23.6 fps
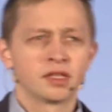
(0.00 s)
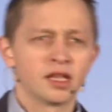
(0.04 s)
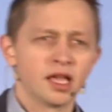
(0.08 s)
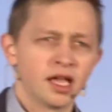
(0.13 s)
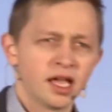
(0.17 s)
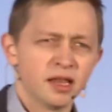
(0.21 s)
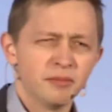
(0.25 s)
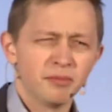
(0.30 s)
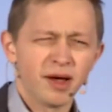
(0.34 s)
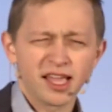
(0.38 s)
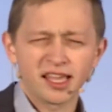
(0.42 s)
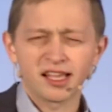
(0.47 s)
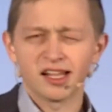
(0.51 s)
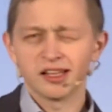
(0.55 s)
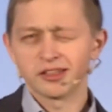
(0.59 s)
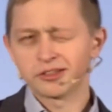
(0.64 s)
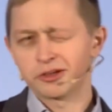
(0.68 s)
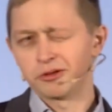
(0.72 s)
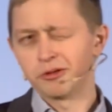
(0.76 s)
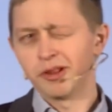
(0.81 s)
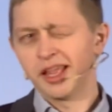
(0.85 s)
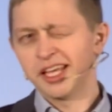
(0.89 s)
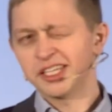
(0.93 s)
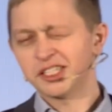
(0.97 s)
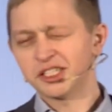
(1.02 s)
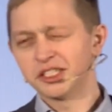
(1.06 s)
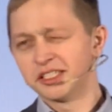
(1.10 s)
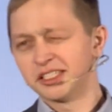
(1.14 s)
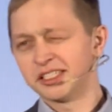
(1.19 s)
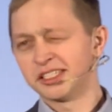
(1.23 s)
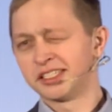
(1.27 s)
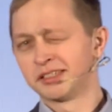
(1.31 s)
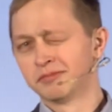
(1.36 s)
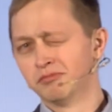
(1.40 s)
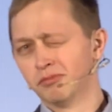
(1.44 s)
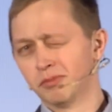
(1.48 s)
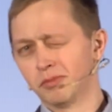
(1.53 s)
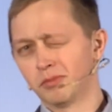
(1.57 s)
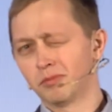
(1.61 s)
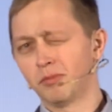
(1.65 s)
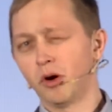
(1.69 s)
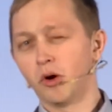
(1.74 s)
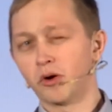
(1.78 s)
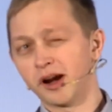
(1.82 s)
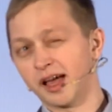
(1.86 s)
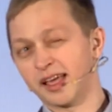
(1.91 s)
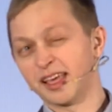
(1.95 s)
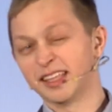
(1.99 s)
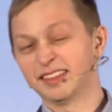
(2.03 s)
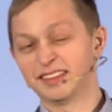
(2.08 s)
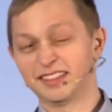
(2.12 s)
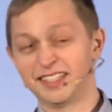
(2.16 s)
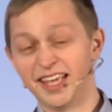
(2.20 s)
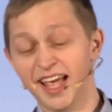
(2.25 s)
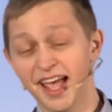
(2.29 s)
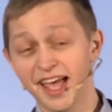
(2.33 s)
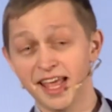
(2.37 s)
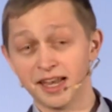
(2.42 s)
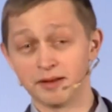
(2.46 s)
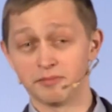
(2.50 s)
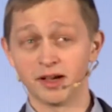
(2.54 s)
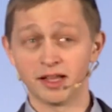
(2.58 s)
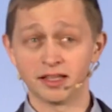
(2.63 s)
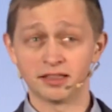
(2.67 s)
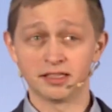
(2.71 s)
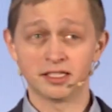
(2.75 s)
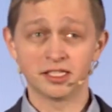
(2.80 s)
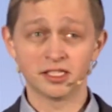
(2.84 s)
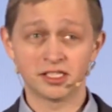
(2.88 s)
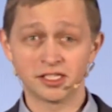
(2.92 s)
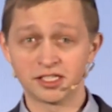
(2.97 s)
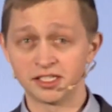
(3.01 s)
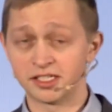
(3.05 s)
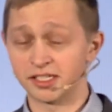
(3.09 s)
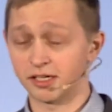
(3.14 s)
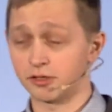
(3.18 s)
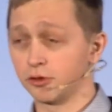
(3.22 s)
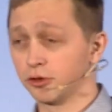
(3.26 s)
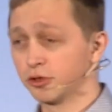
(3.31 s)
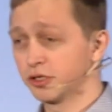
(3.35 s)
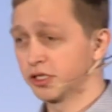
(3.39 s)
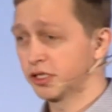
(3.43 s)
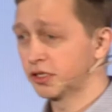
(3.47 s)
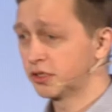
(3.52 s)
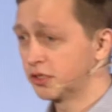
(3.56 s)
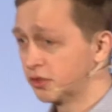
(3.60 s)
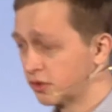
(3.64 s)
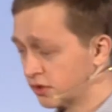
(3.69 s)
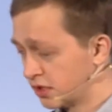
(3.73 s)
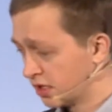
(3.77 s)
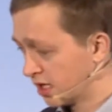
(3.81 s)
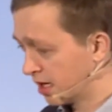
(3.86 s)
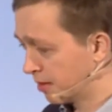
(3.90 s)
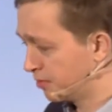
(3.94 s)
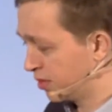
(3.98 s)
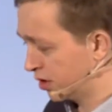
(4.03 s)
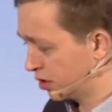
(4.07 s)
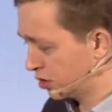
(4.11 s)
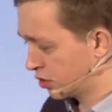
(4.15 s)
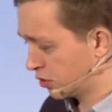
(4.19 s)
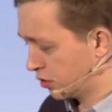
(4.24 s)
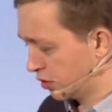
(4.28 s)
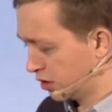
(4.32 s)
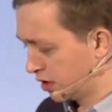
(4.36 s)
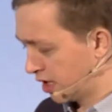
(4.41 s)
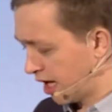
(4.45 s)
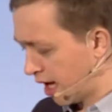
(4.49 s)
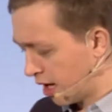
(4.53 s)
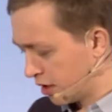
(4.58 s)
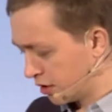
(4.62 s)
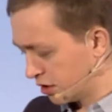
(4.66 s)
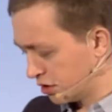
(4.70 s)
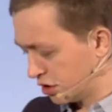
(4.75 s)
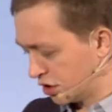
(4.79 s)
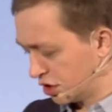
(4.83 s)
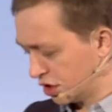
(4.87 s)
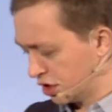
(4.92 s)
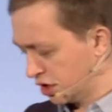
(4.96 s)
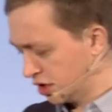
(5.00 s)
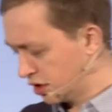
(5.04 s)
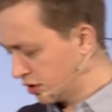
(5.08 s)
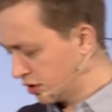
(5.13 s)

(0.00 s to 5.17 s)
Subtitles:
In my calculation, this is more like a 10, but this is according to the Bitcoin Energy